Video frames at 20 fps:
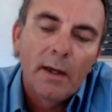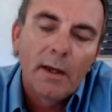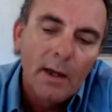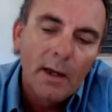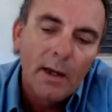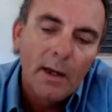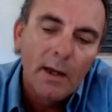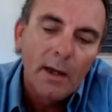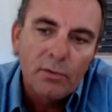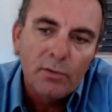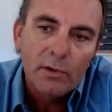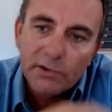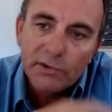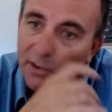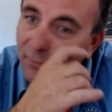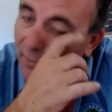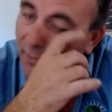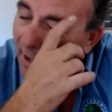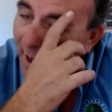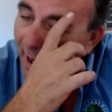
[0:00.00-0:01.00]
what generally
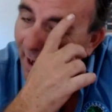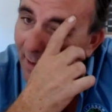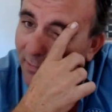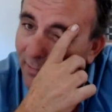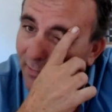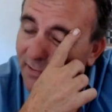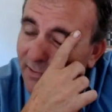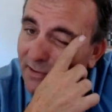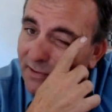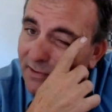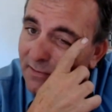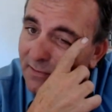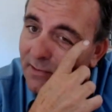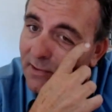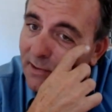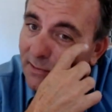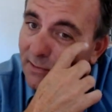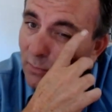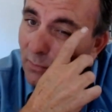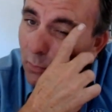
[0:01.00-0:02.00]
happens is
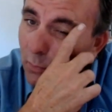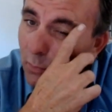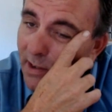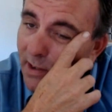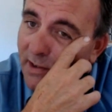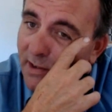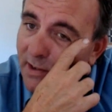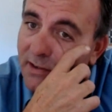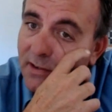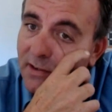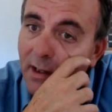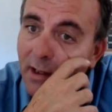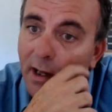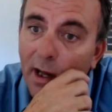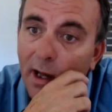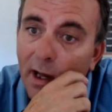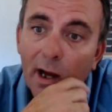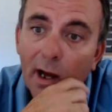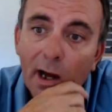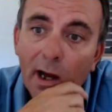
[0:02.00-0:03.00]
weeds
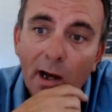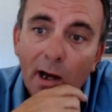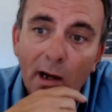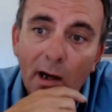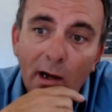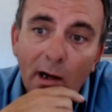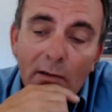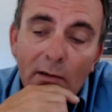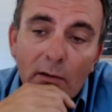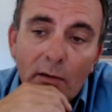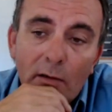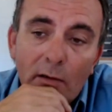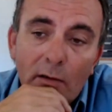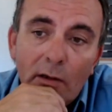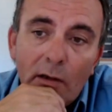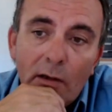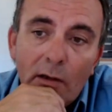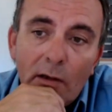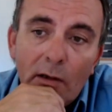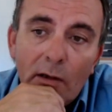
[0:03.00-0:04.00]
are
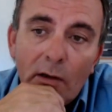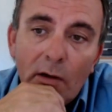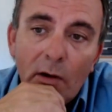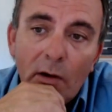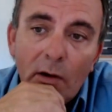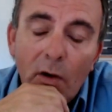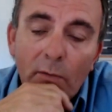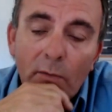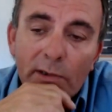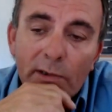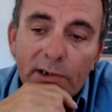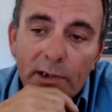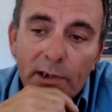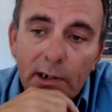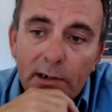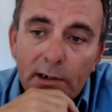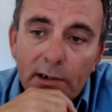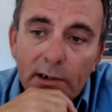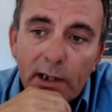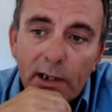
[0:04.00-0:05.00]

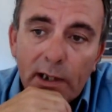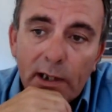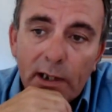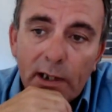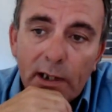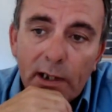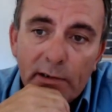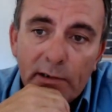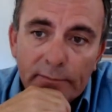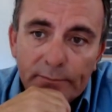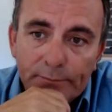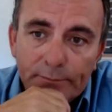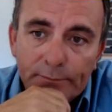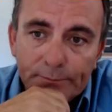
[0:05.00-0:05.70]
obviously indicators.